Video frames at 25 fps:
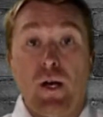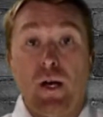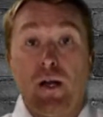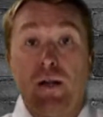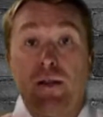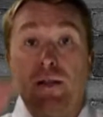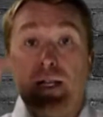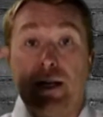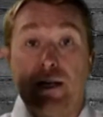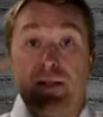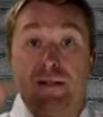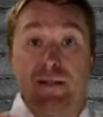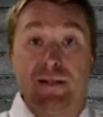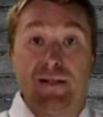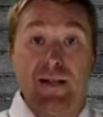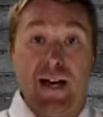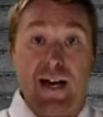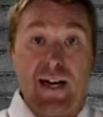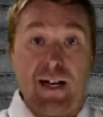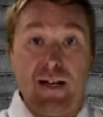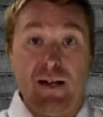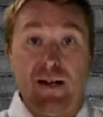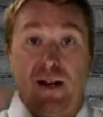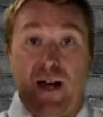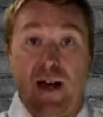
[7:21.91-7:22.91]
the
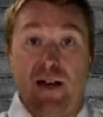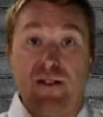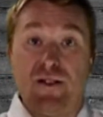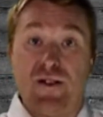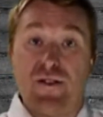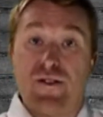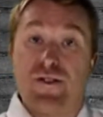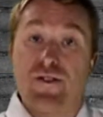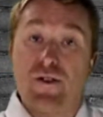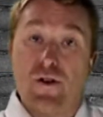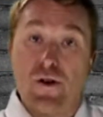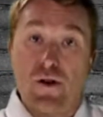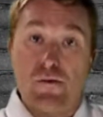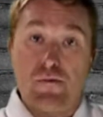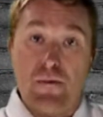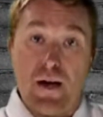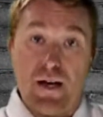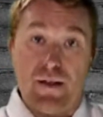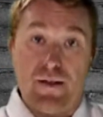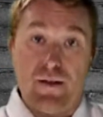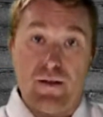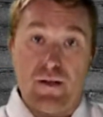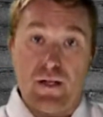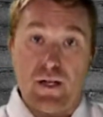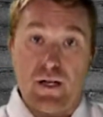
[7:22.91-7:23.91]
second and the third
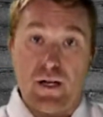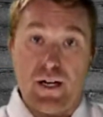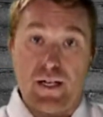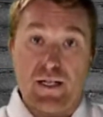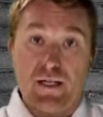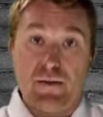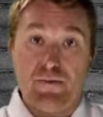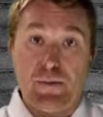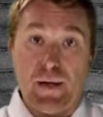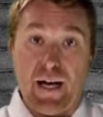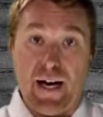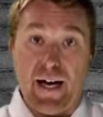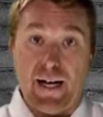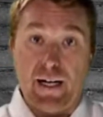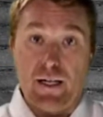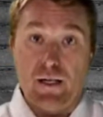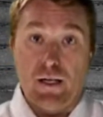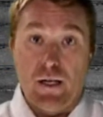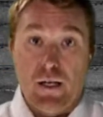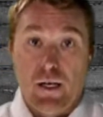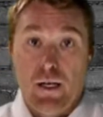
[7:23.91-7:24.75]
method that I explained.